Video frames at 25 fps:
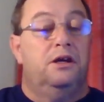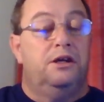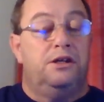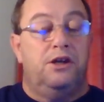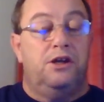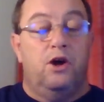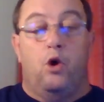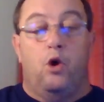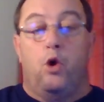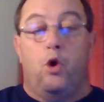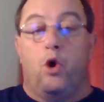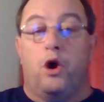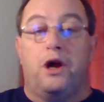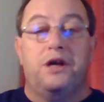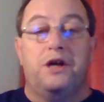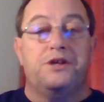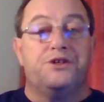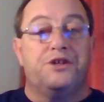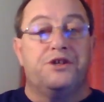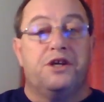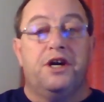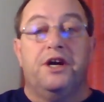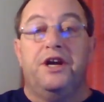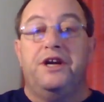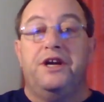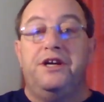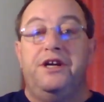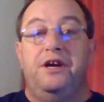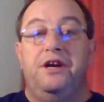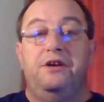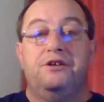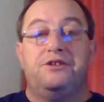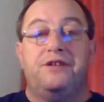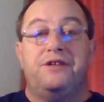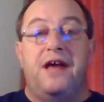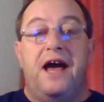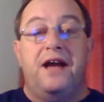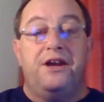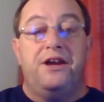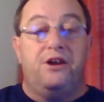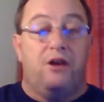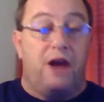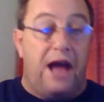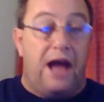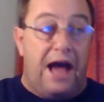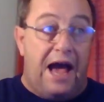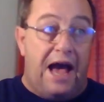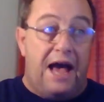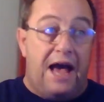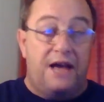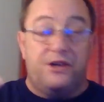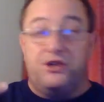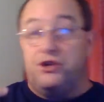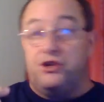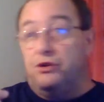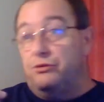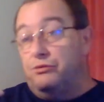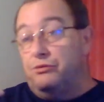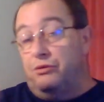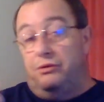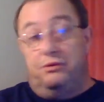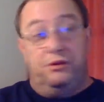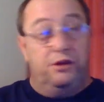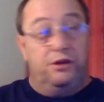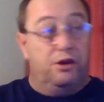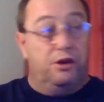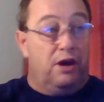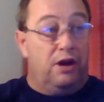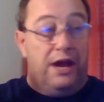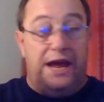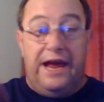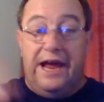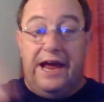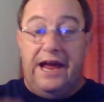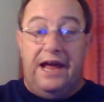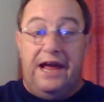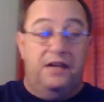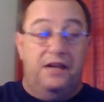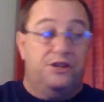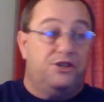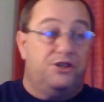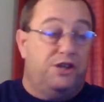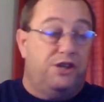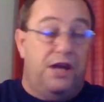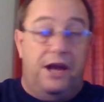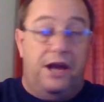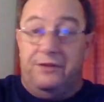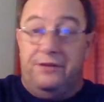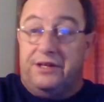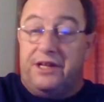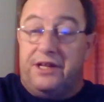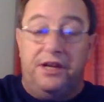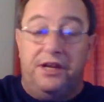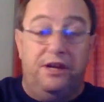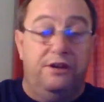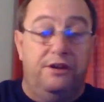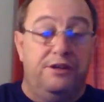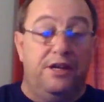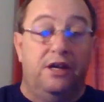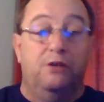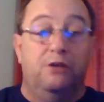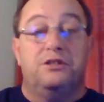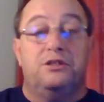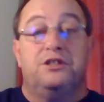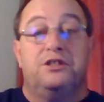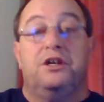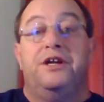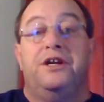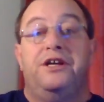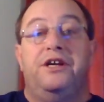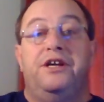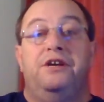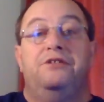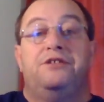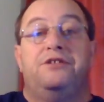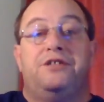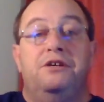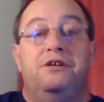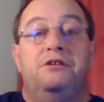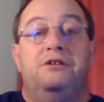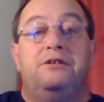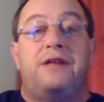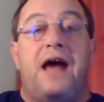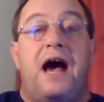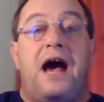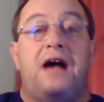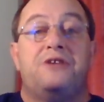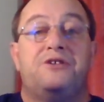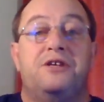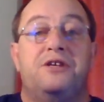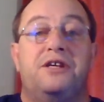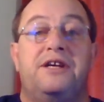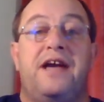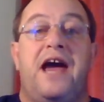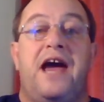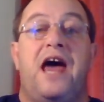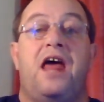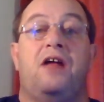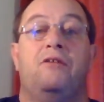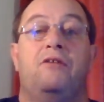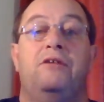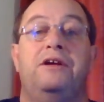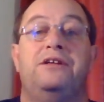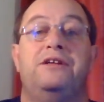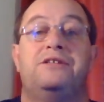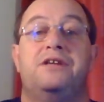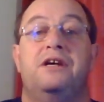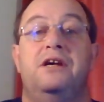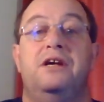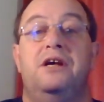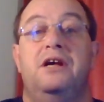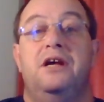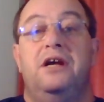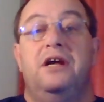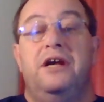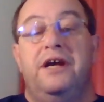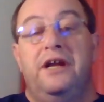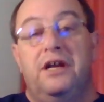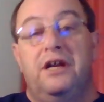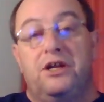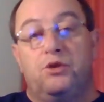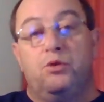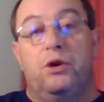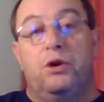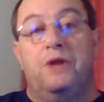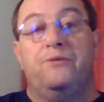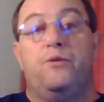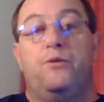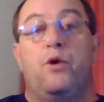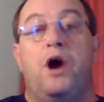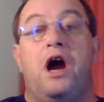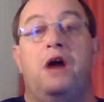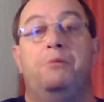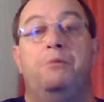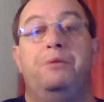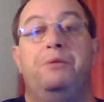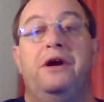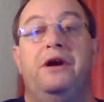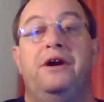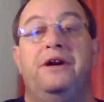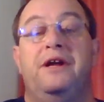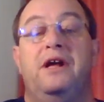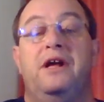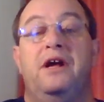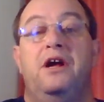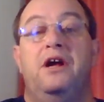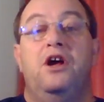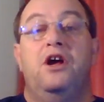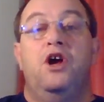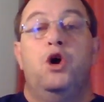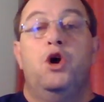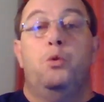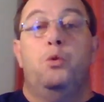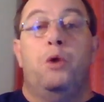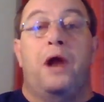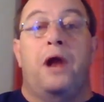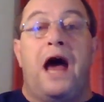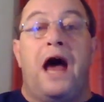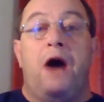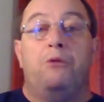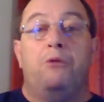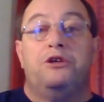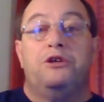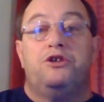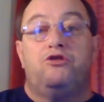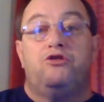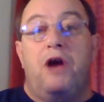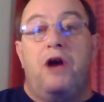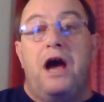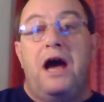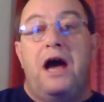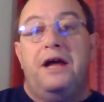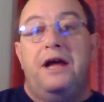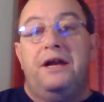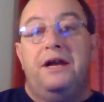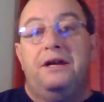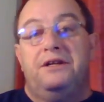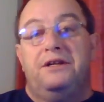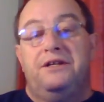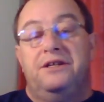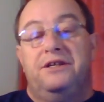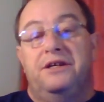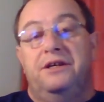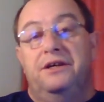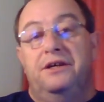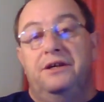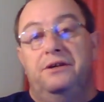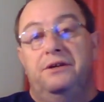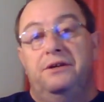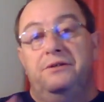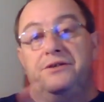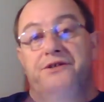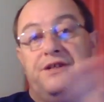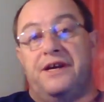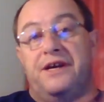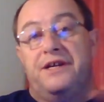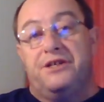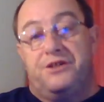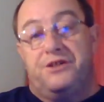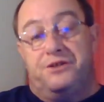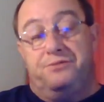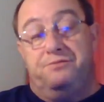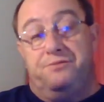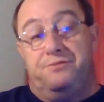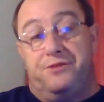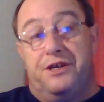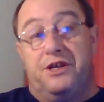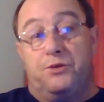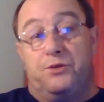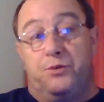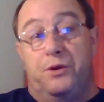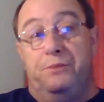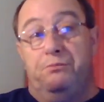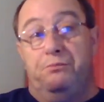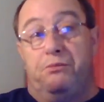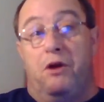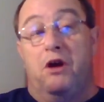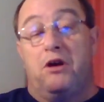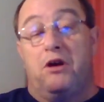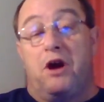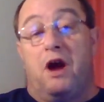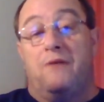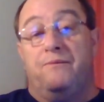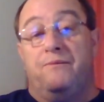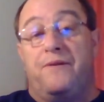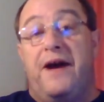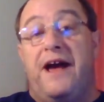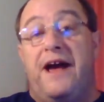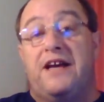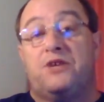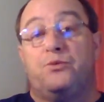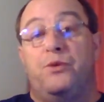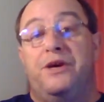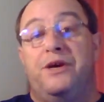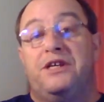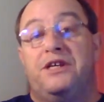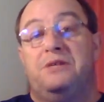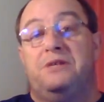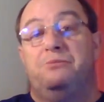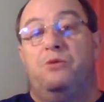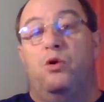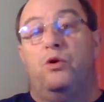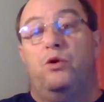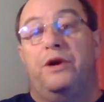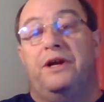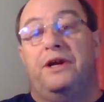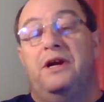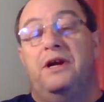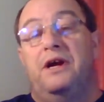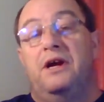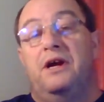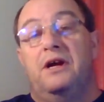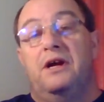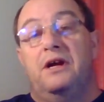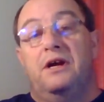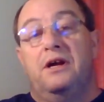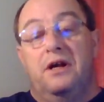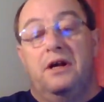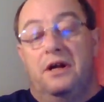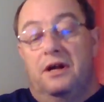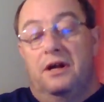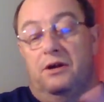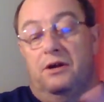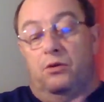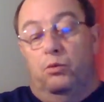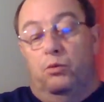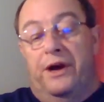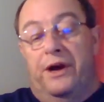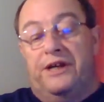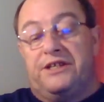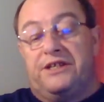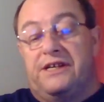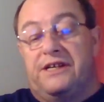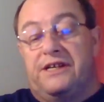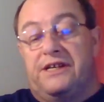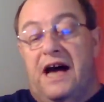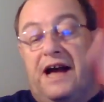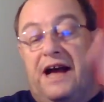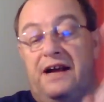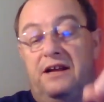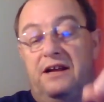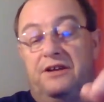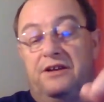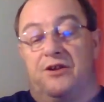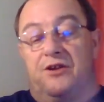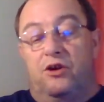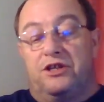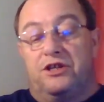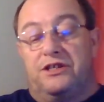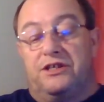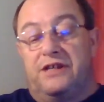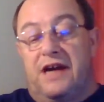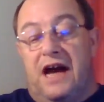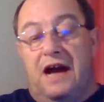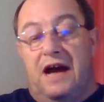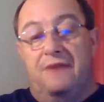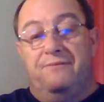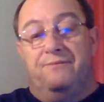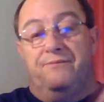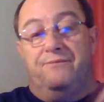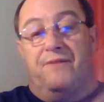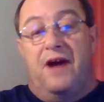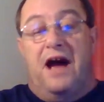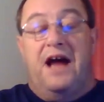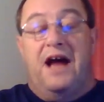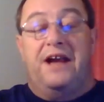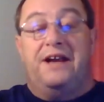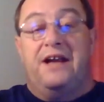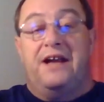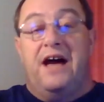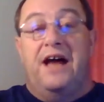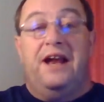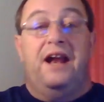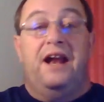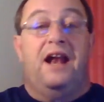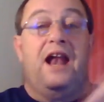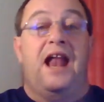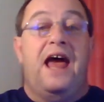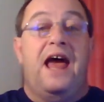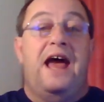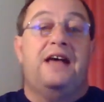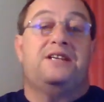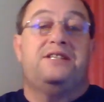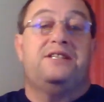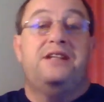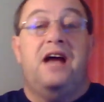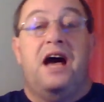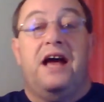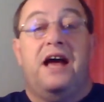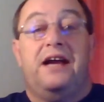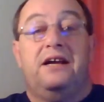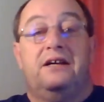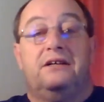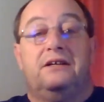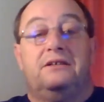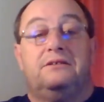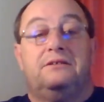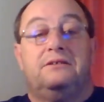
Your organs are going to use that. Your eyes, your hands, everything you do is going to use 2,000 calories in a 24-hour period. Well, I was trying to, since we broke our fast Wednesday morning, Wednesday night, Thursday night, Friday night, and last night,